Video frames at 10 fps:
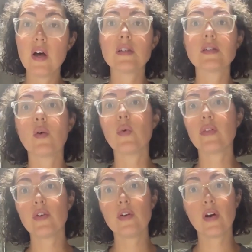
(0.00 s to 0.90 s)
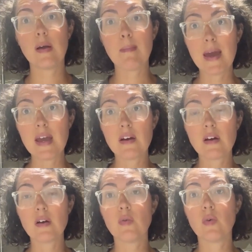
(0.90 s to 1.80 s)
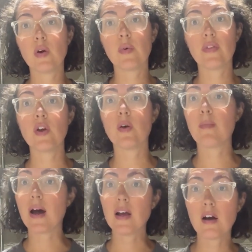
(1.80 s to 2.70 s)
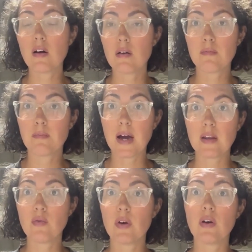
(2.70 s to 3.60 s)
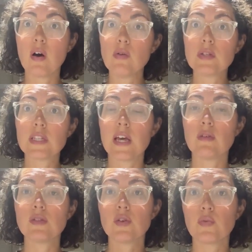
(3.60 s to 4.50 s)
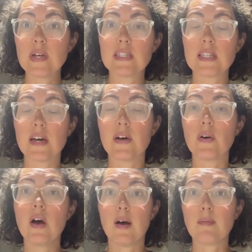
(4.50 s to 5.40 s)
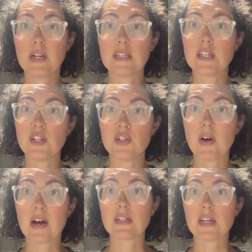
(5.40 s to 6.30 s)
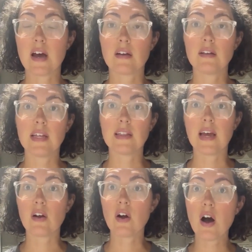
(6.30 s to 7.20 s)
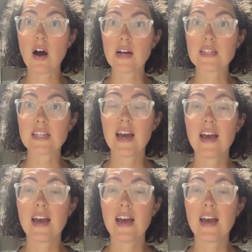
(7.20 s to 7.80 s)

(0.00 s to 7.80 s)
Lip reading: So whether you're a maker or whether you're buying a body oil wholesale to resell, I'm going to teach you how to calculate that cost.